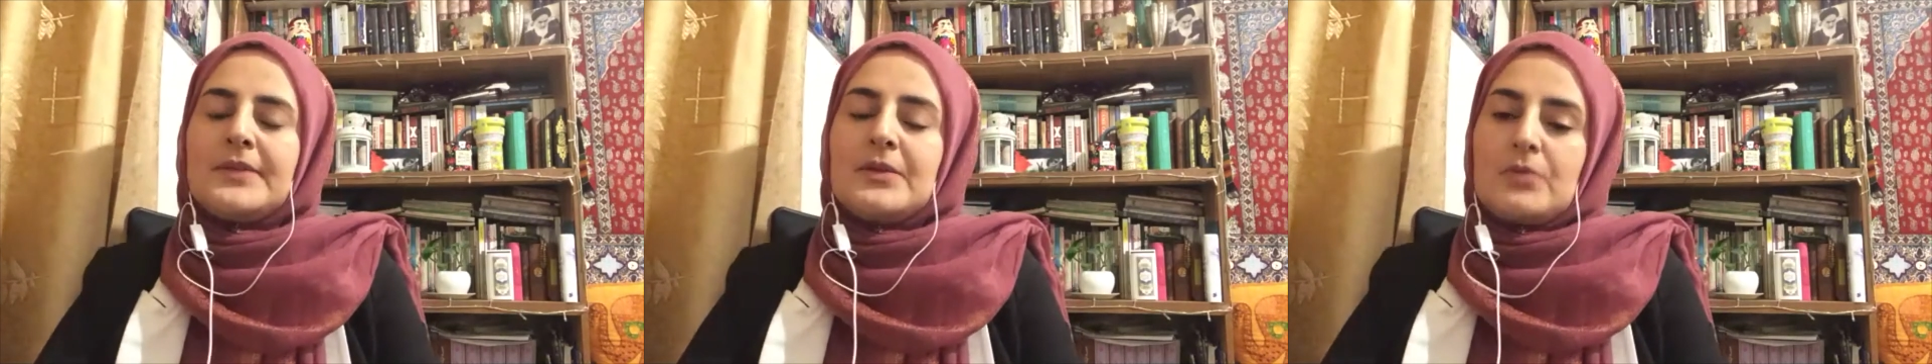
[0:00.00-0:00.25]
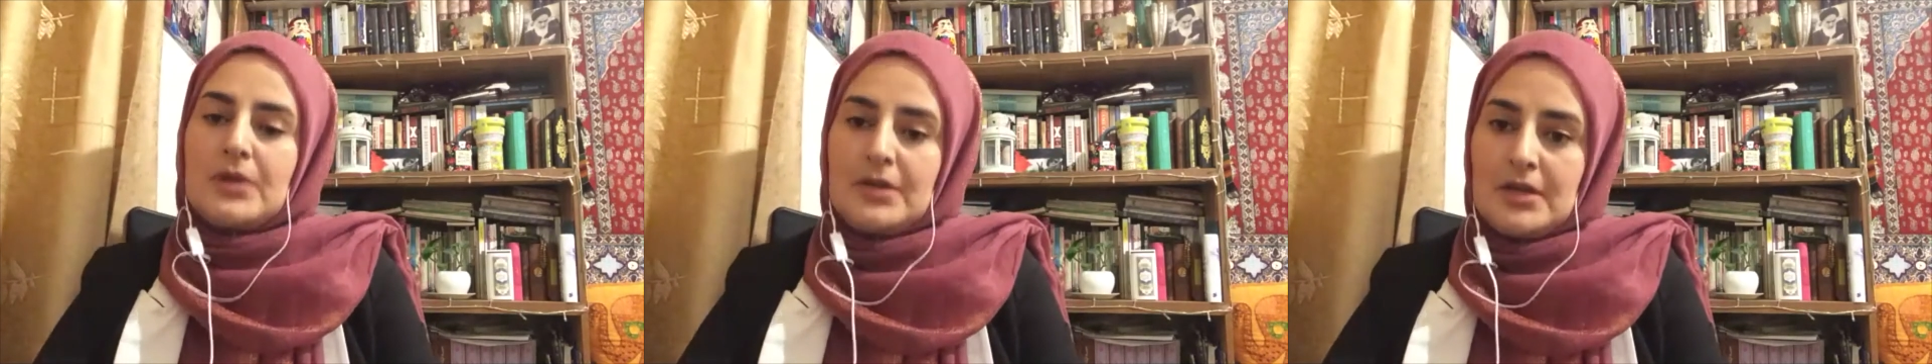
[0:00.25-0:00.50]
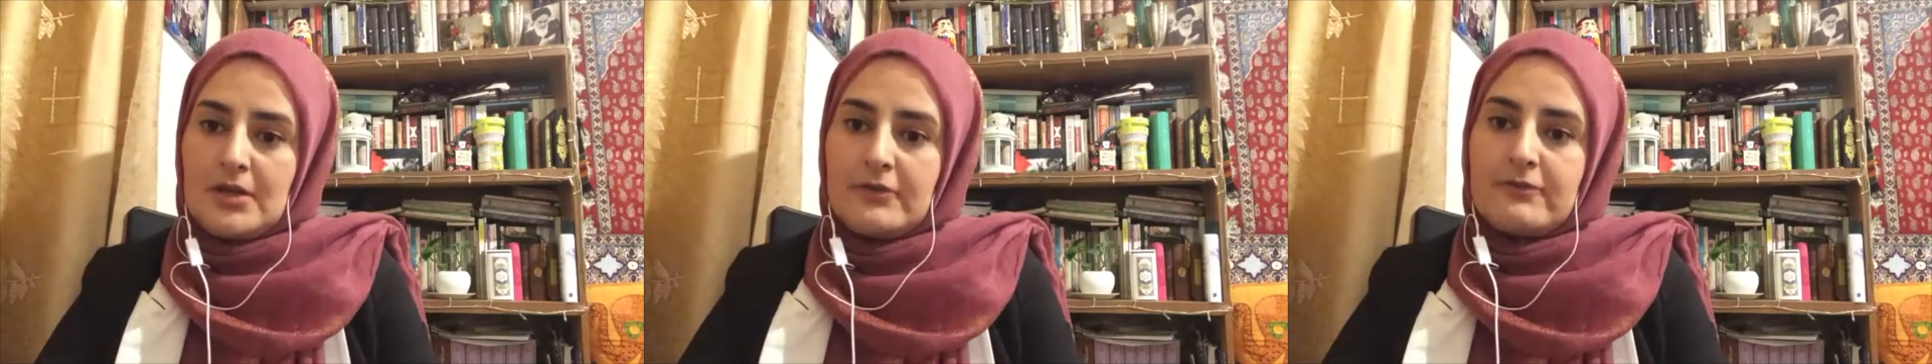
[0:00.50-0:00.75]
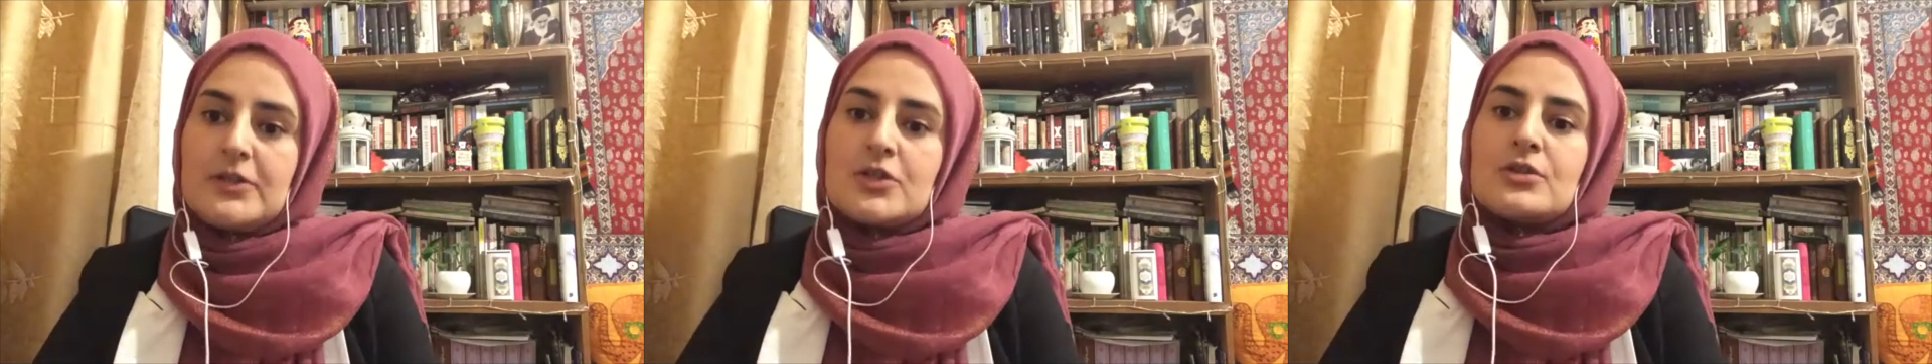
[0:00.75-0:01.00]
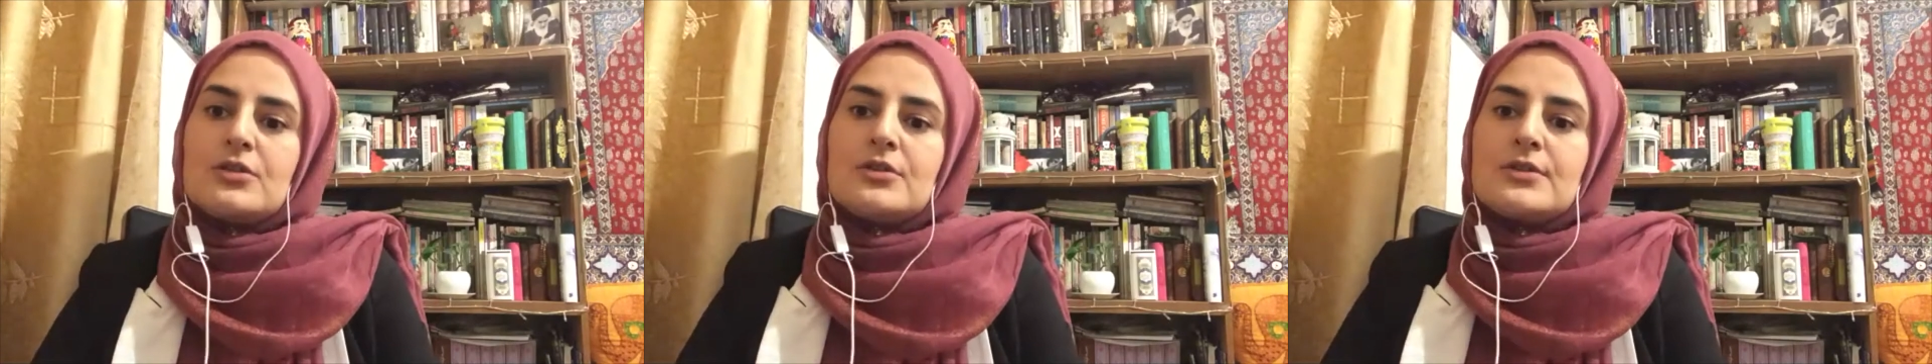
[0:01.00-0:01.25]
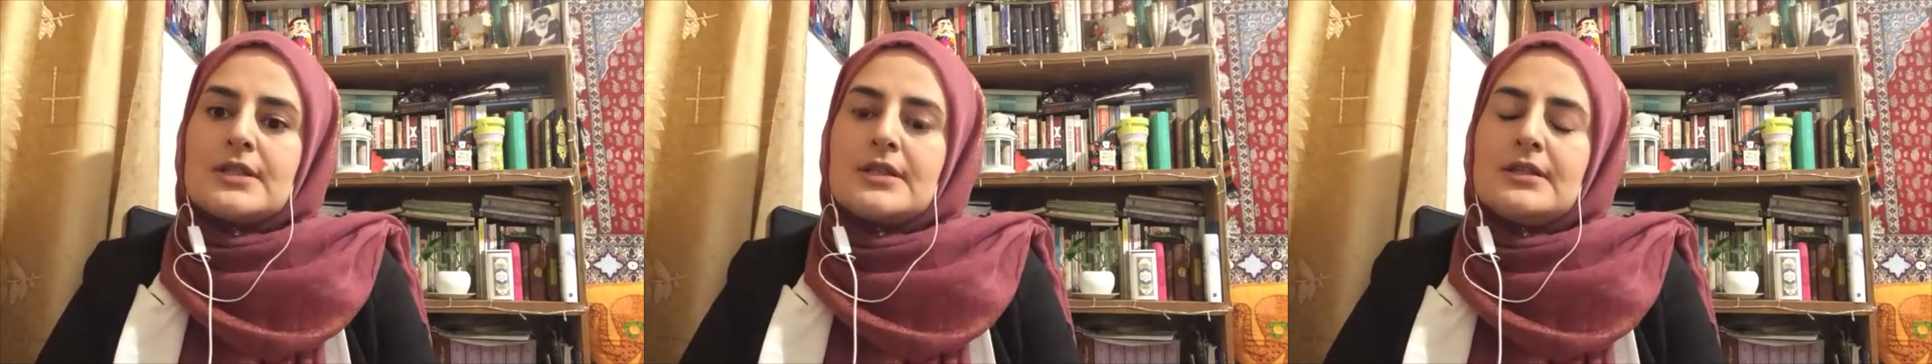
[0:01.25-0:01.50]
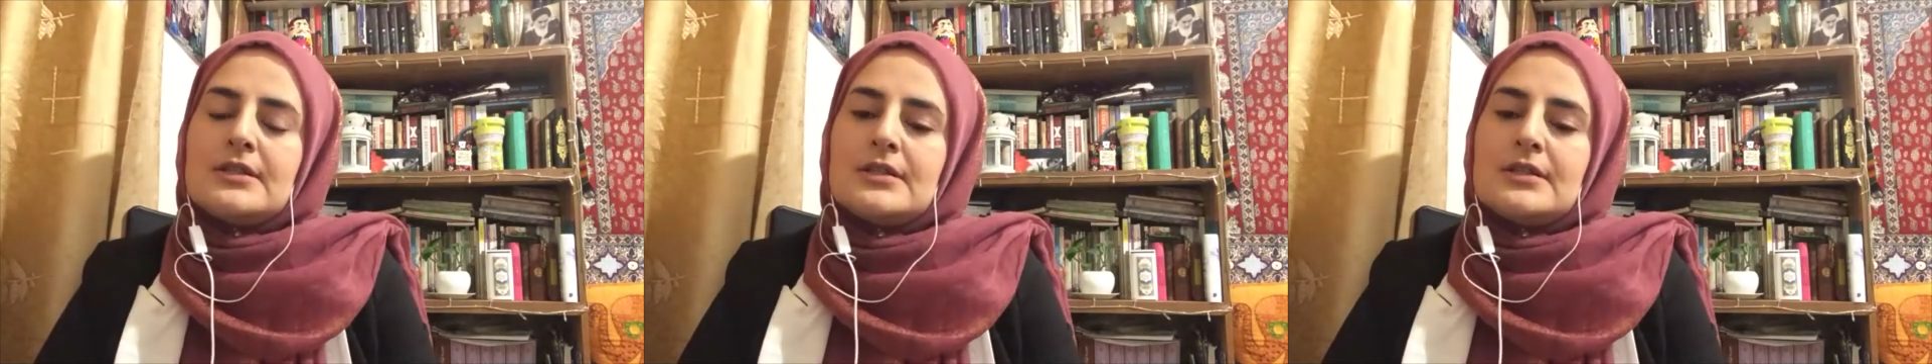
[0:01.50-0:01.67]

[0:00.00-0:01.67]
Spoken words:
Iranian officials and